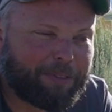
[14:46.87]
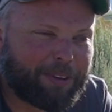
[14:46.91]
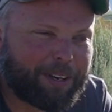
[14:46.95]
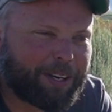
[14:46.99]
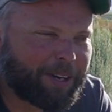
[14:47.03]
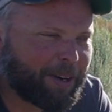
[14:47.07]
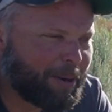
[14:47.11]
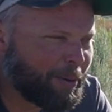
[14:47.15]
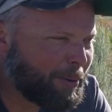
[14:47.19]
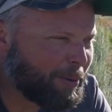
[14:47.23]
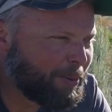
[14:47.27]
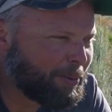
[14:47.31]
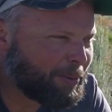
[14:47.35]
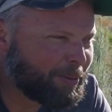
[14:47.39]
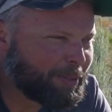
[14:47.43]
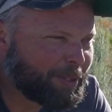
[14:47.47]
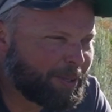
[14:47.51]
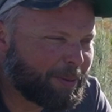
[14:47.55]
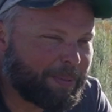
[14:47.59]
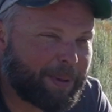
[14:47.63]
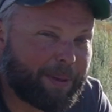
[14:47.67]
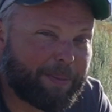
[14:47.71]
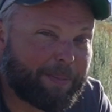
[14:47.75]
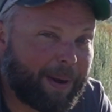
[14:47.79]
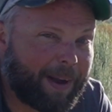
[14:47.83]
video
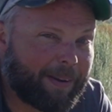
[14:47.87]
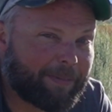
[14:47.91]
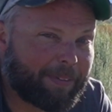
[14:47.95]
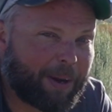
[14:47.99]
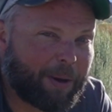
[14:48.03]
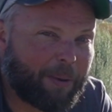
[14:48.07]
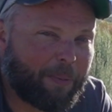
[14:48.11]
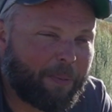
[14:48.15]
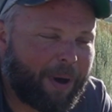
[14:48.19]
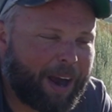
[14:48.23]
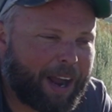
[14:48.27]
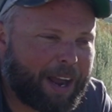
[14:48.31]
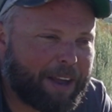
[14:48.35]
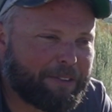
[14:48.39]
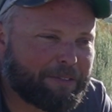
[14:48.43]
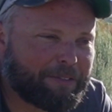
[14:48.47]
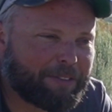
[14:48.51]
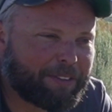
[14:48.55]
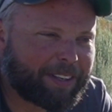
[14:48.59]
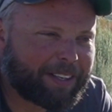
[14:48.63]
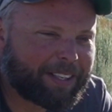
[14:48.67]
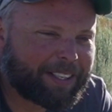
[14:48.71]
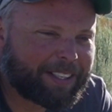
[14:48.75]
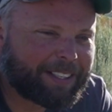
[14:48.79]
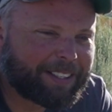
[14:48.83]
to be by my
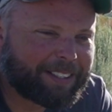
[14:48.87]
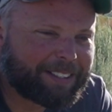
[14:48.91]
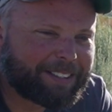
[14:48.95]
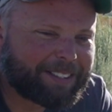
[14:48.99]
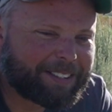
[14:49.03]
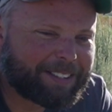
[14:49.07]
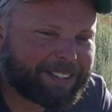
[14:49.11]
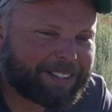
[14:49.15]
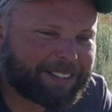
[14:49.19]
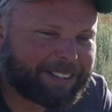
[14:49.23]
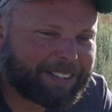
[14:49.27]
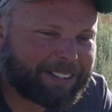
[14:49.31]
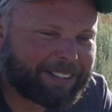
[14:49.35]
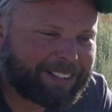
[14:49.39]
wife and it's